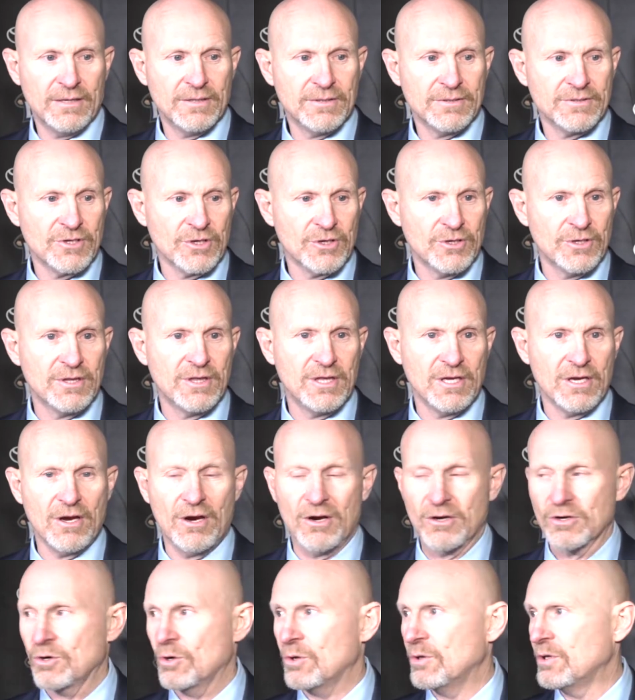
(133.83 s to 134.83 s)
It's a good thing
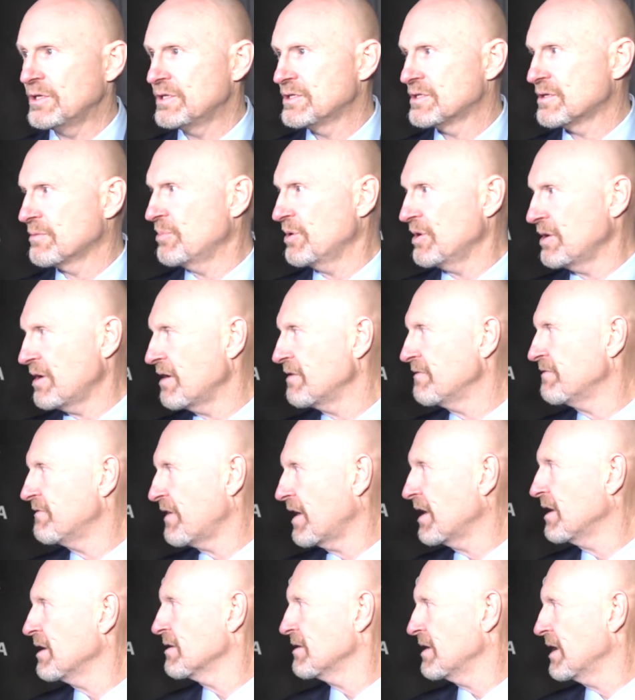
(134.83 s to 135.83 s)
our goalies have been on
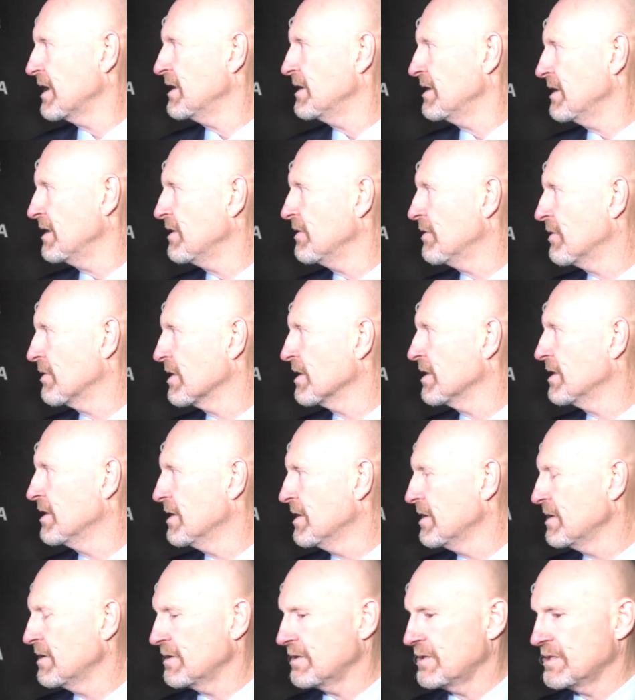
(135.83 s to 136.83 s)
fire lately, or
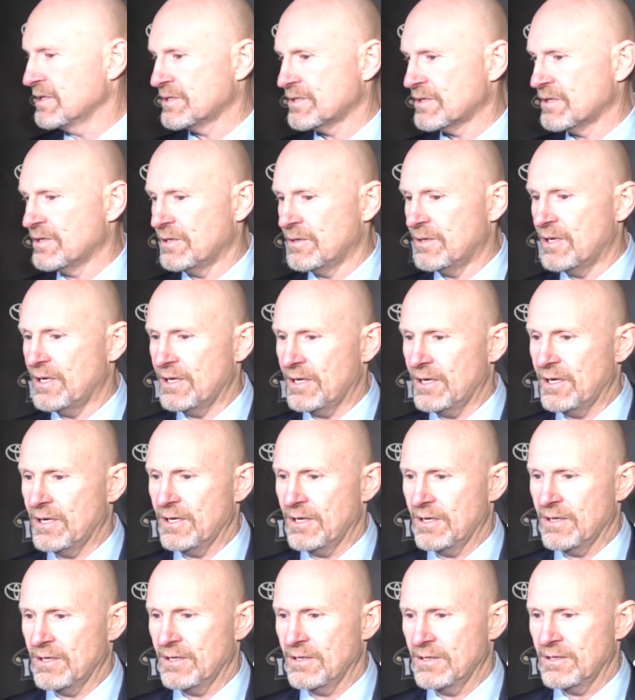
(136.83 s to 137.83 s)
this could,
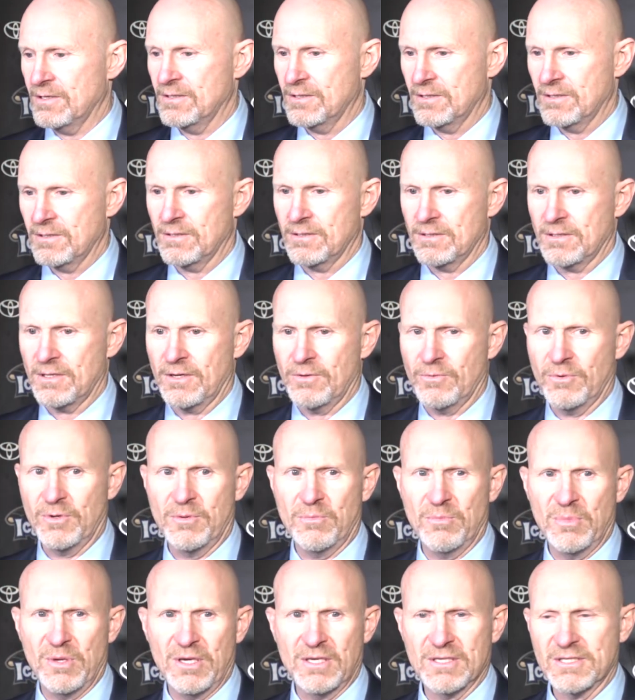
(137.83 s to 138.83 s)
I
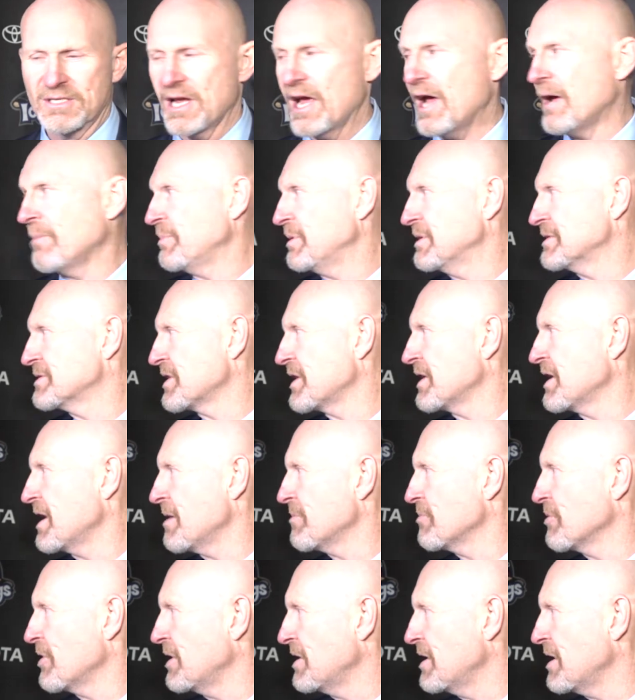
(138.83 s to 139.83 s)
wouldn't be as happy as I
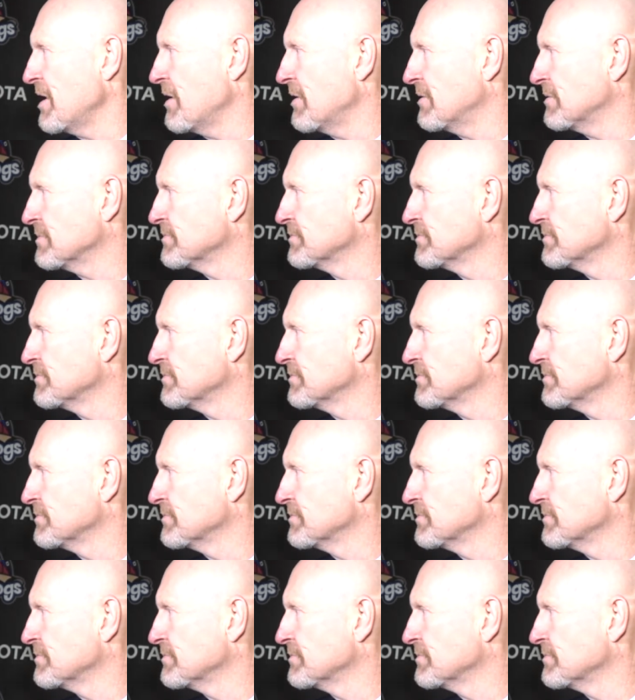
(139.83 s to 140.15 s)
am right now.